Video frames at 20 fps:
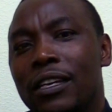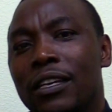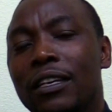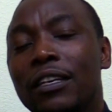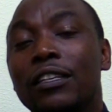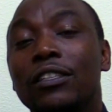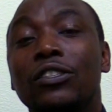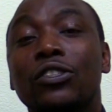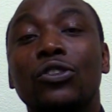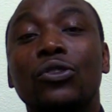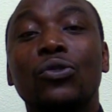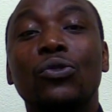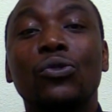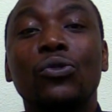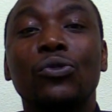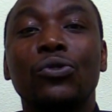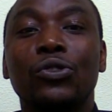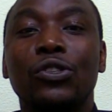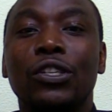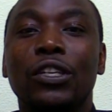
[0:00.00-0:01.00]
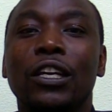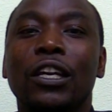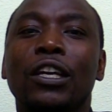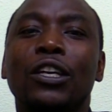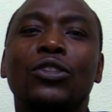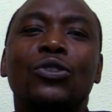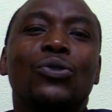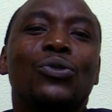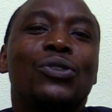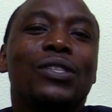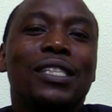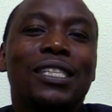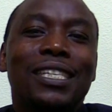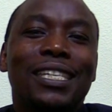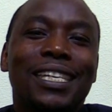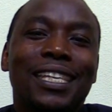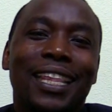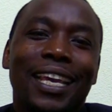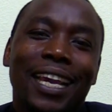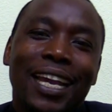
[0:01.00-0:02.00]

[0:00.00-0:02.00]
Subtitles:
it's good to seek the